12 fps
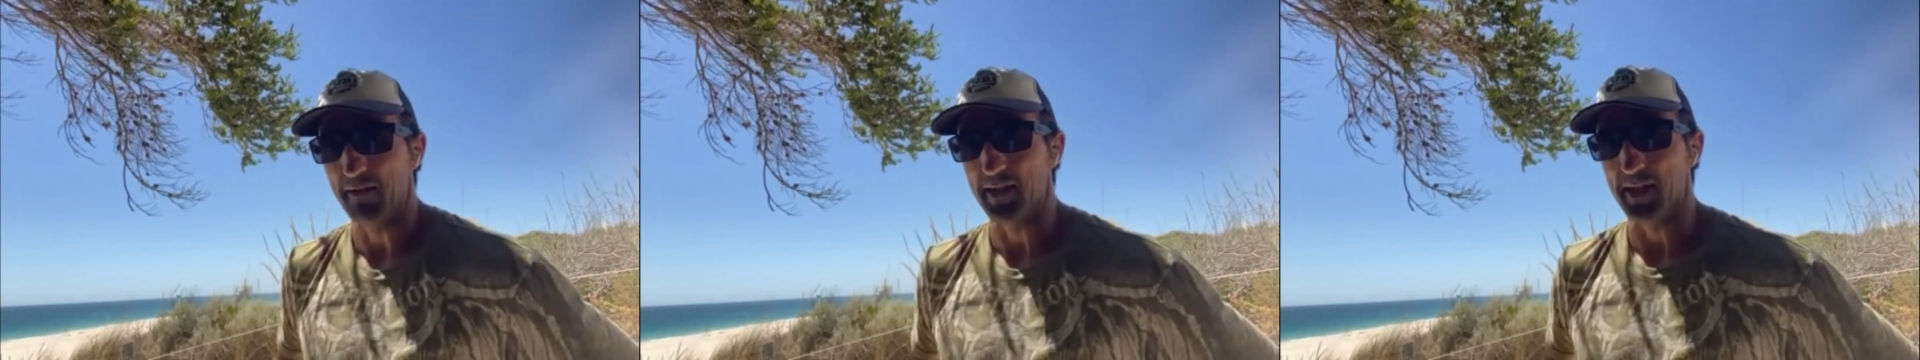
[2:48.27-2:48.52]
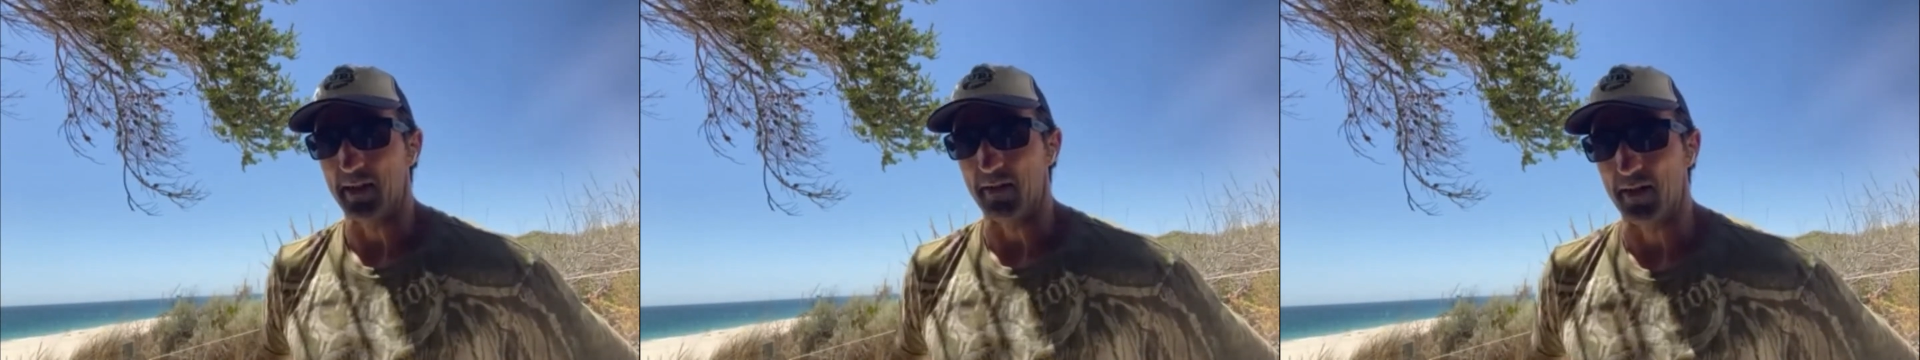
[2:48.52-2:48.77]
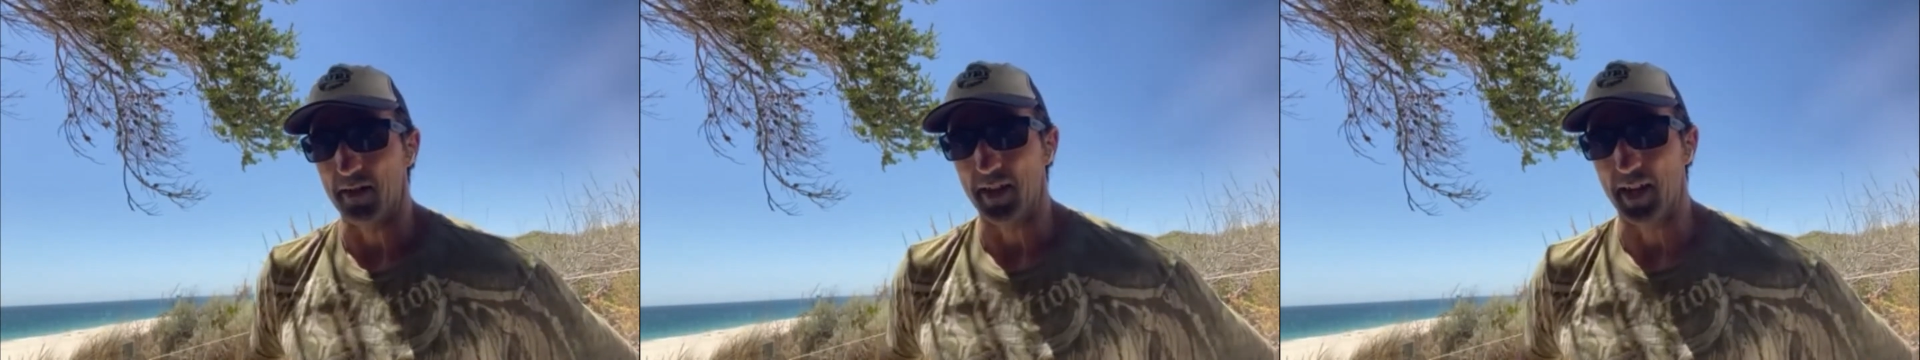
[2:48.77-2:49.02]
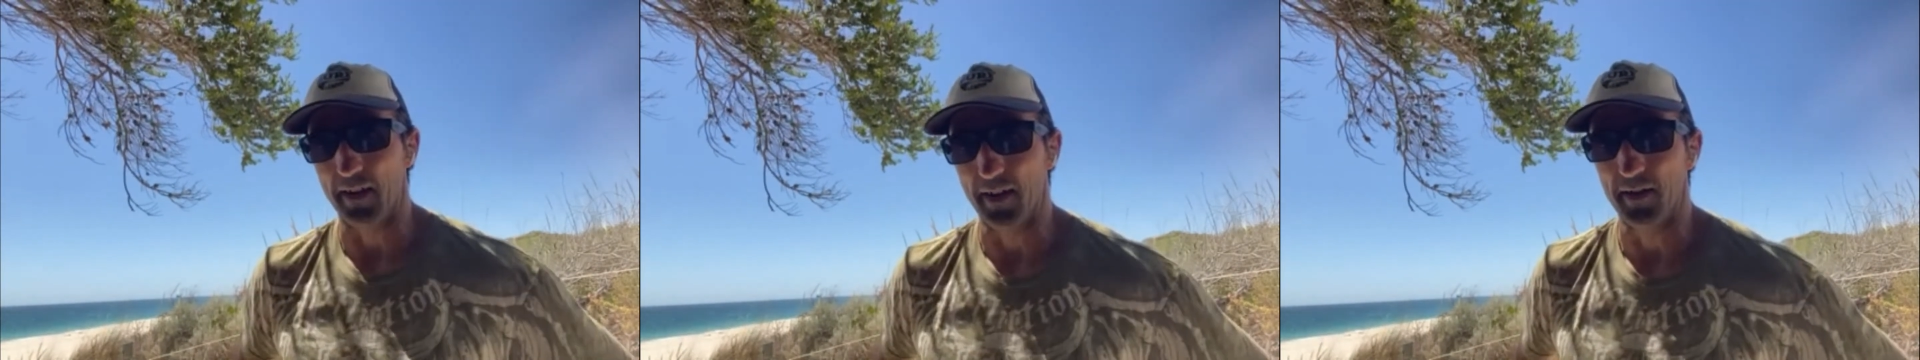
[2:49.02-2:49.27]
is that
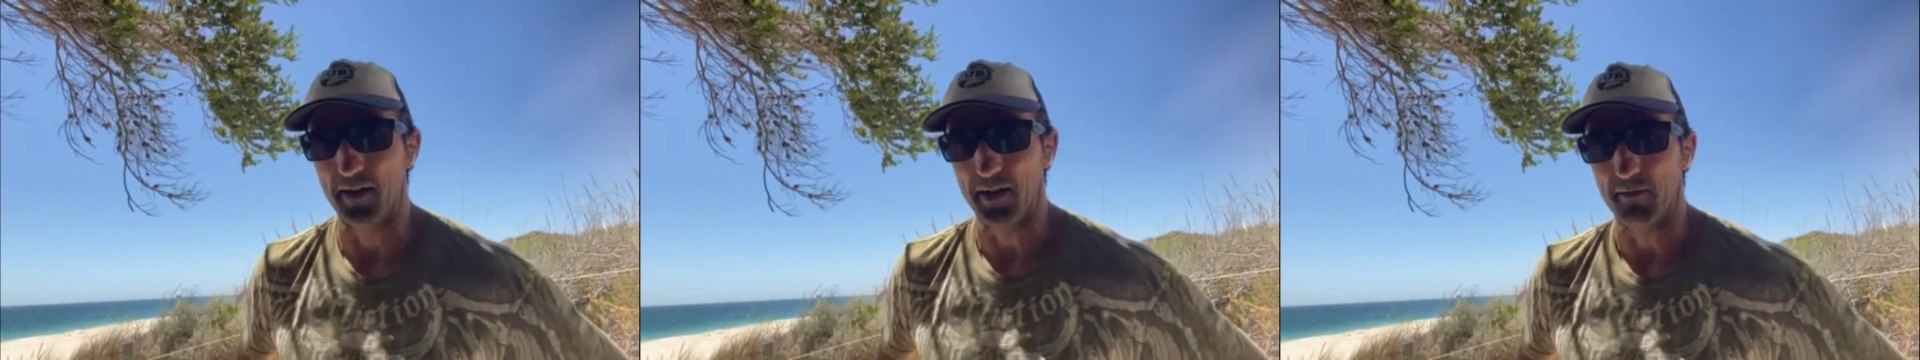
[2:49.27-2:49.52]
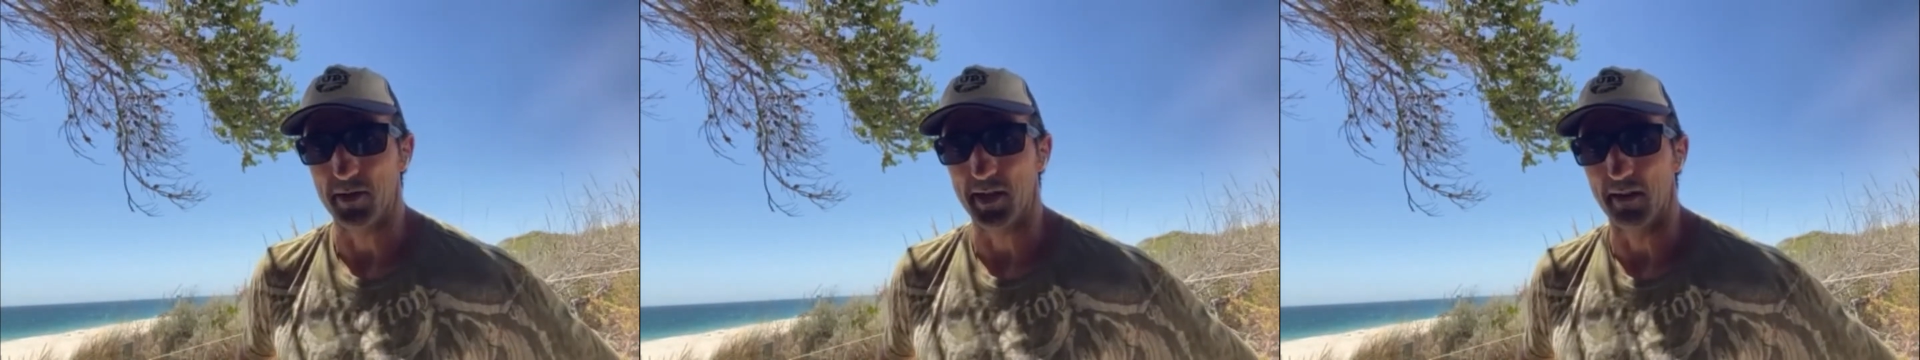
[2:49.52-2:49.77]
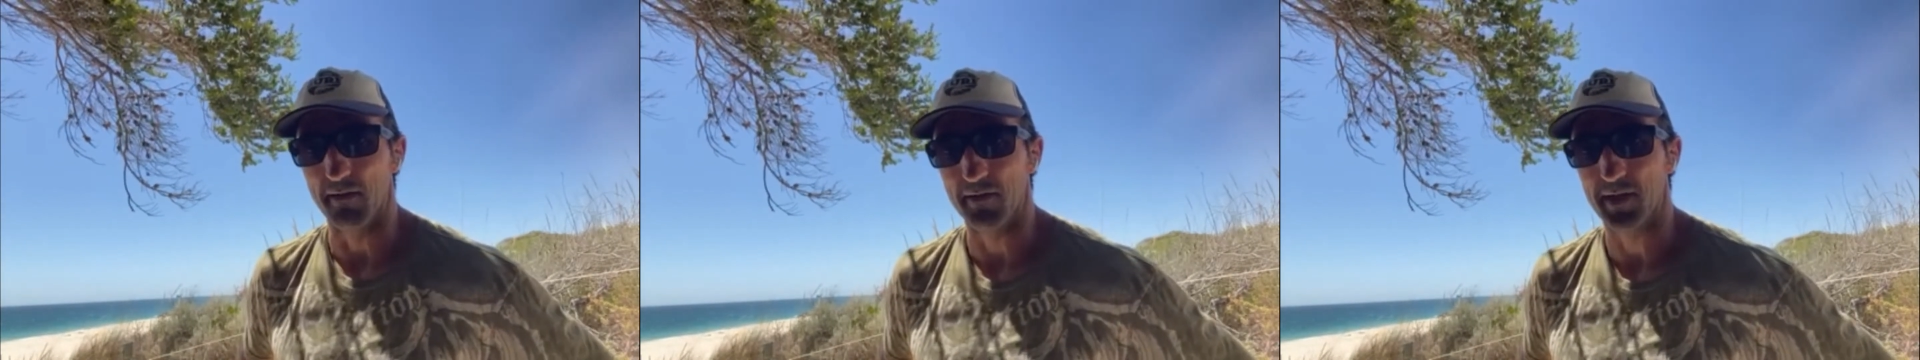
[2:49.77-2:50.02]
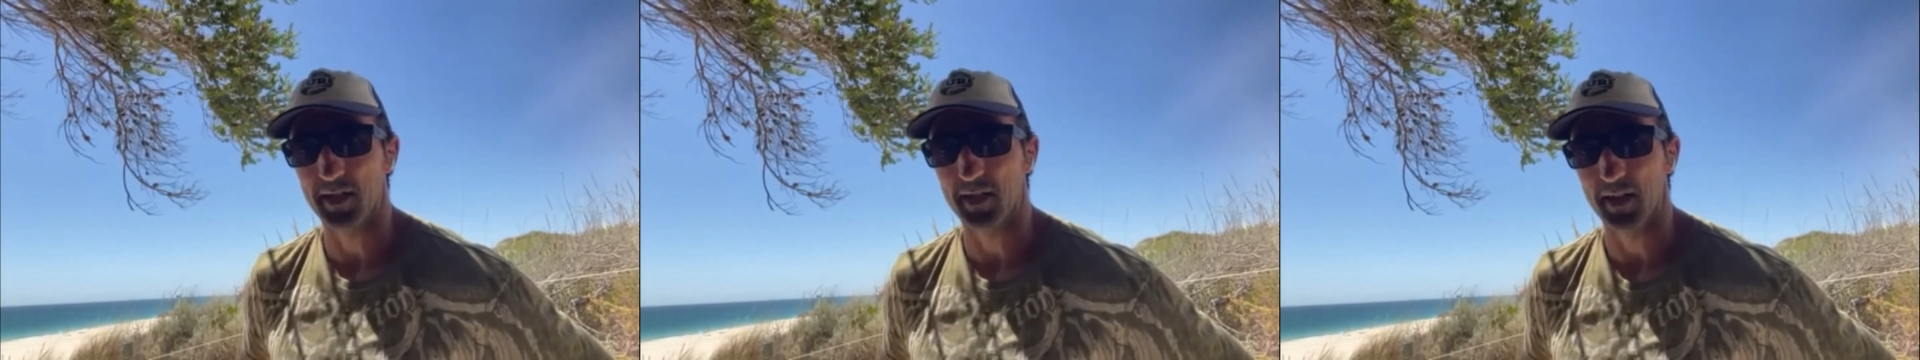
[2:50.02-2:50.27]
they're going to hurt
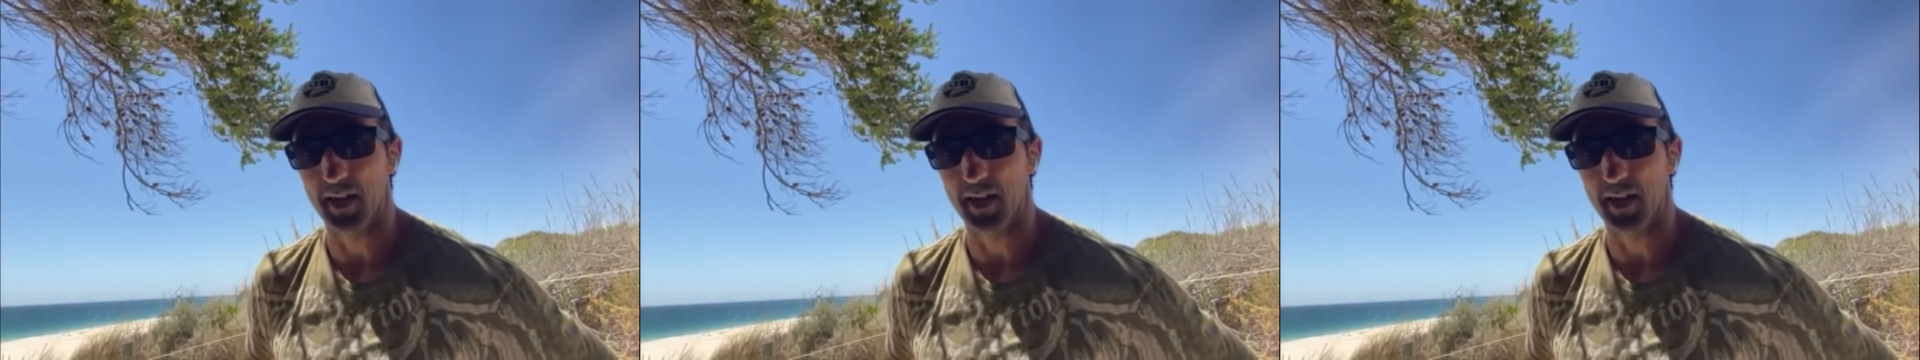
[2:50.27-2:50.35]
themselves,